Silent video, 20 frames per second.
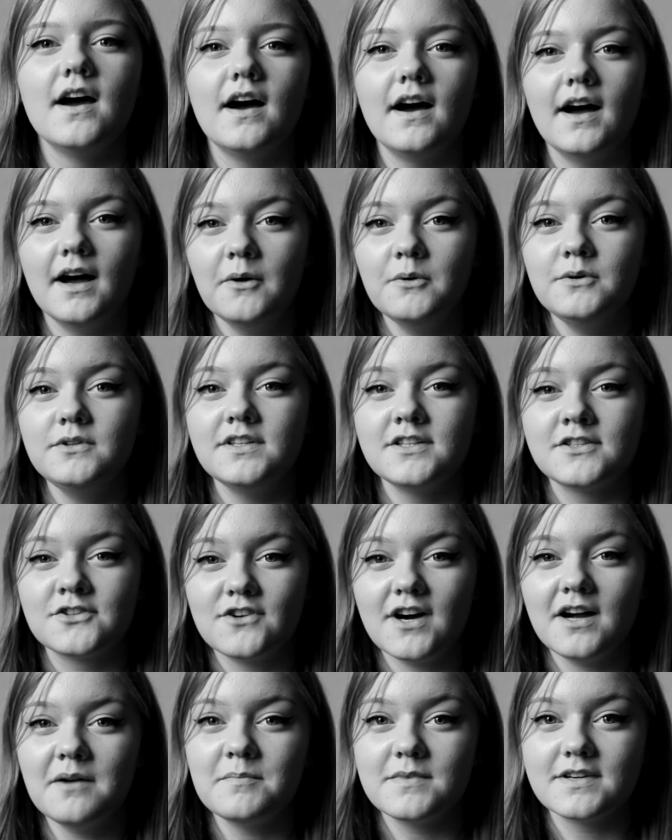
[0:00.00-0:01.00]
I would
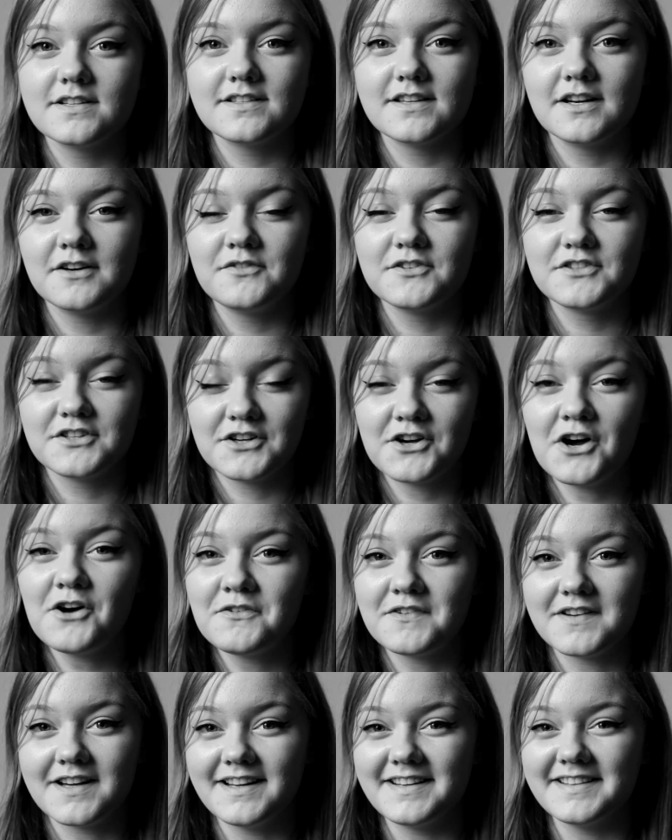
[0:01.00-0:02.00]
describe myself as a
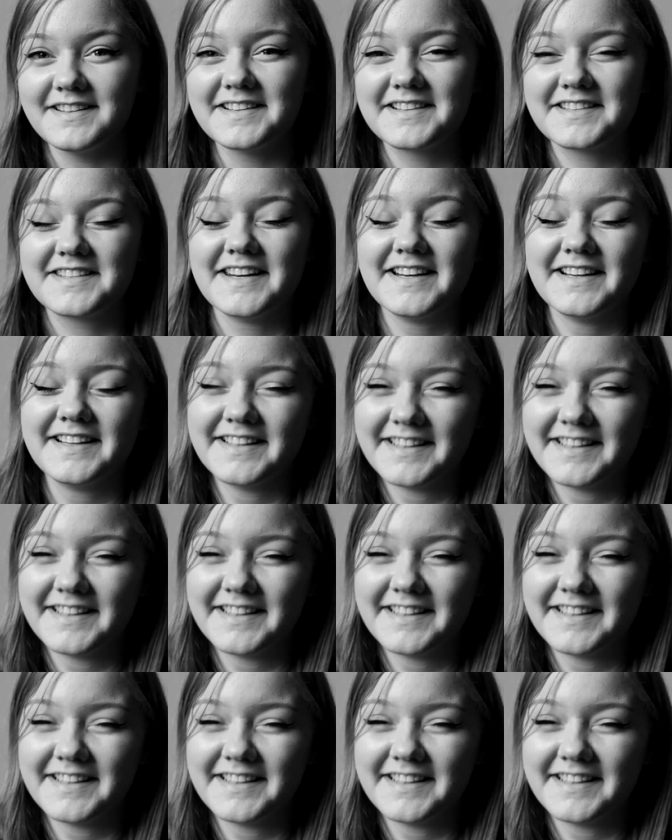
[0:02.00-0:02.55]
coffee addict.